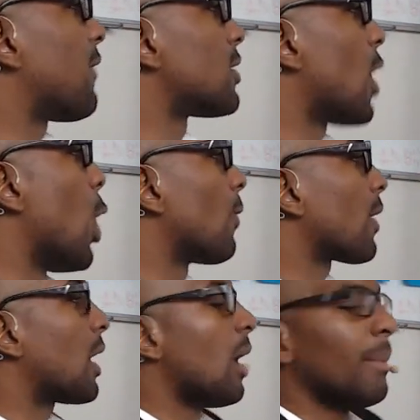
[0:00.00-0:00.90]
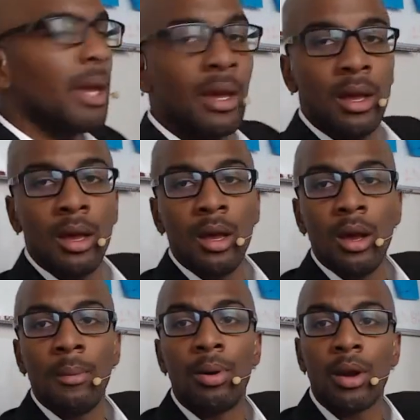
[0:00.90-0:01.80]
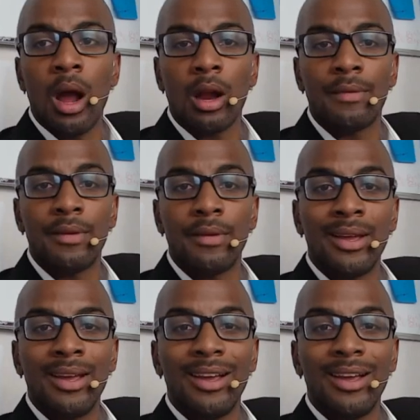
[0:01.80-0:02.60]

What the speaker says: was overcoming pornography.